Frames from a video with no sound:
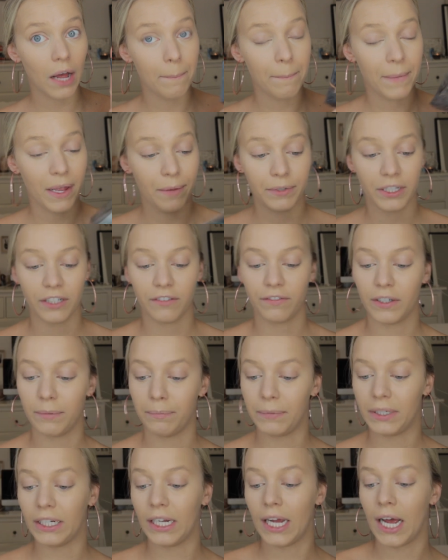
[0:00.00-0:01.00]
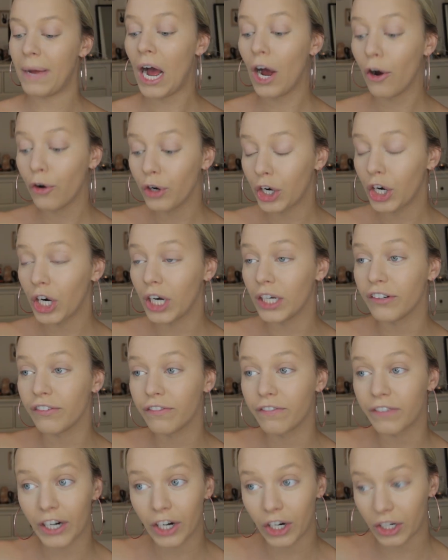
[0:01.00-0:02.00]
Maybelline Fit Me powder in
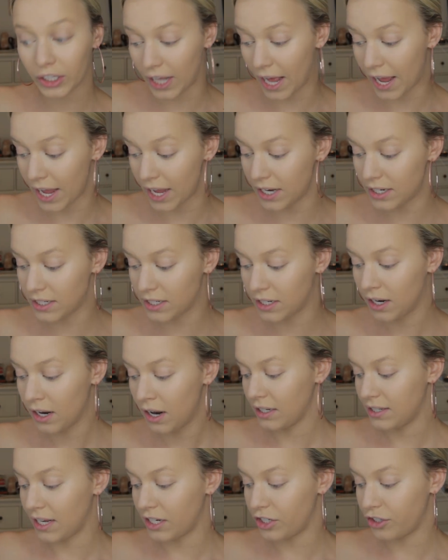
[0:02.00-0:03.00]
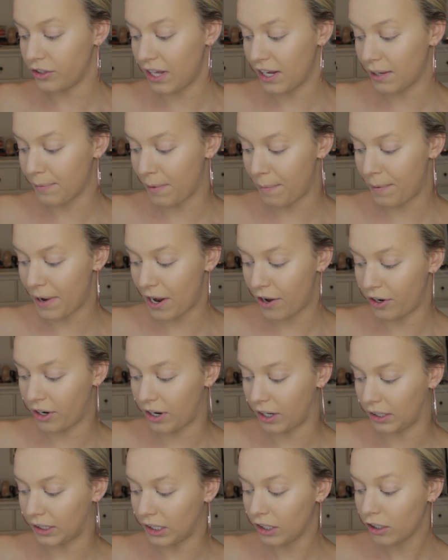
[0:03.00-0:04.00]
Fair Light, because I do like my powder
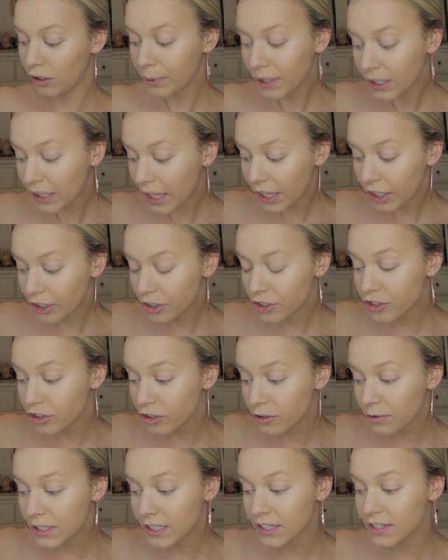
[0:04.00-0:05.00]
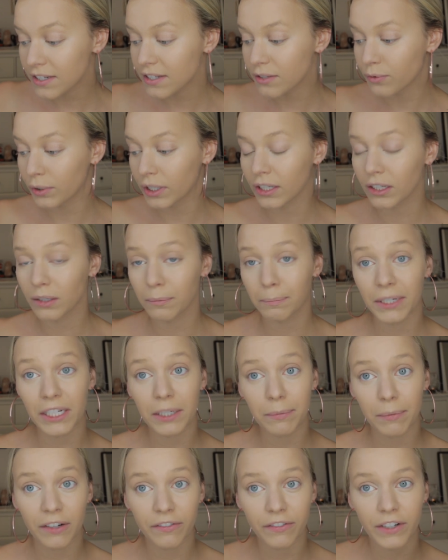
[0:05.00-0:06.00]
a little bit lighter too, because when I
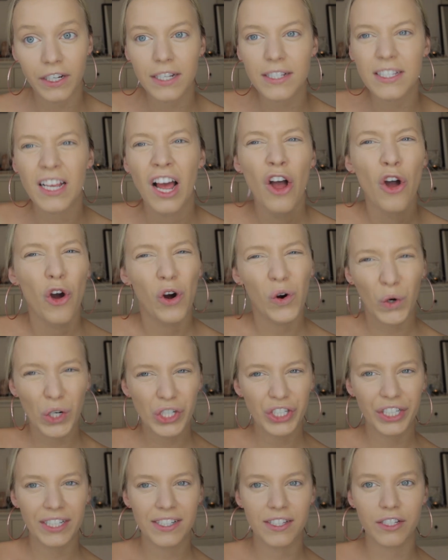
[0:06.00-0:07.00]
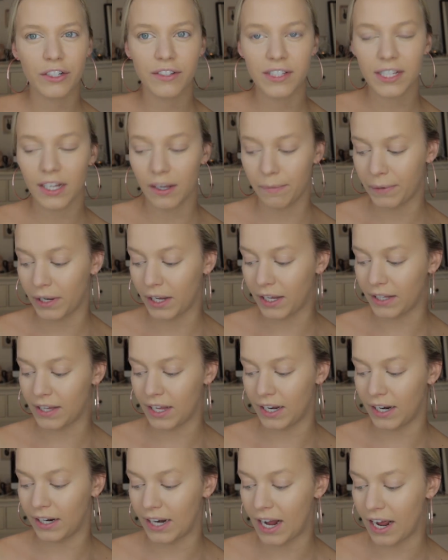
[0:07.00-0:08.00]
bake my face, or translucent, but
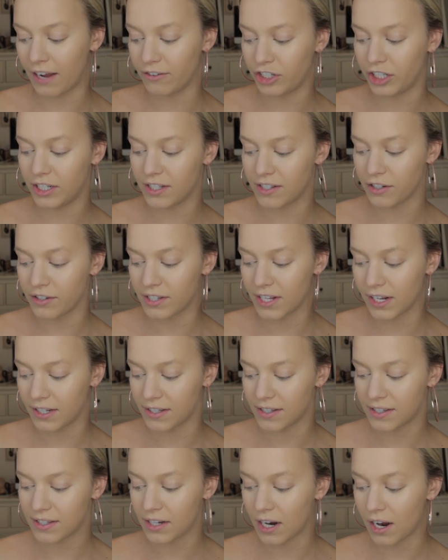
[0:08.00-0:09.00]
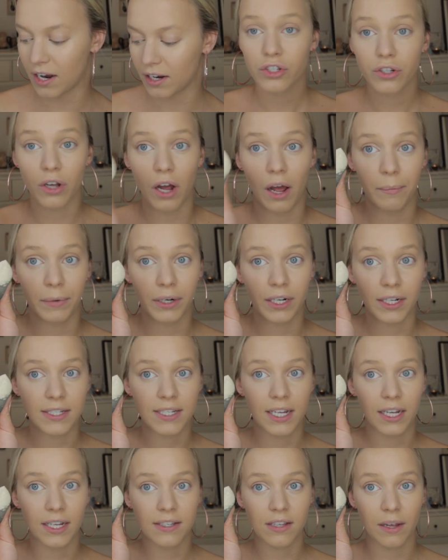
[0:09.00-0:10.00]
they didn't have translucent in stock. So I'm gonna
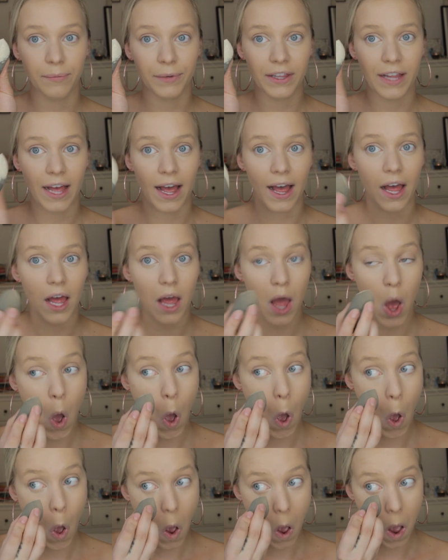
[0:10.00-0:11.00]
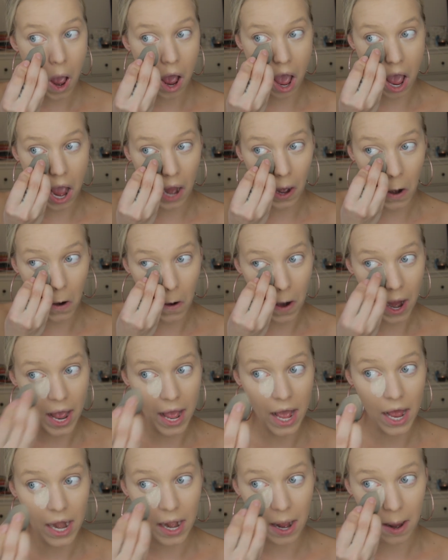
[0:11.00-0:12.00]
take some of that and go
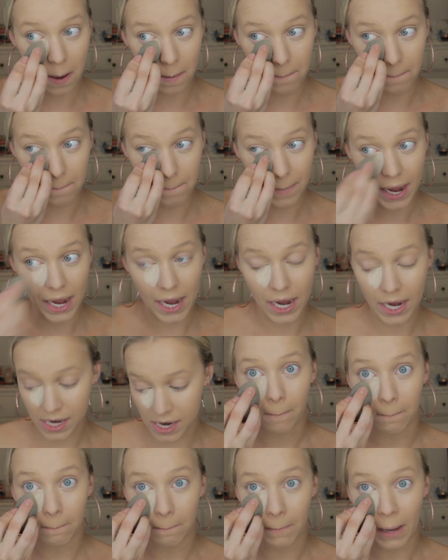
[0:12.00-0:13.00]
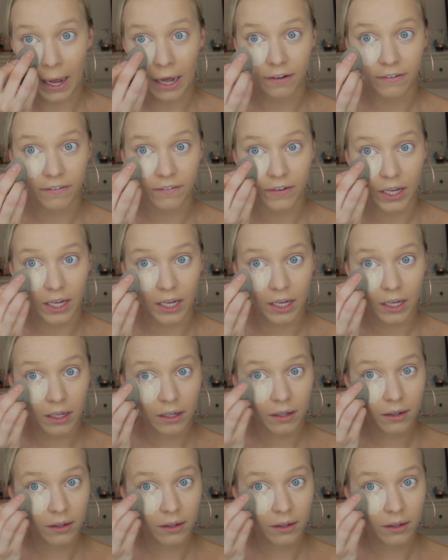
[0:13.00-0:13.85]
ahead and bake my face.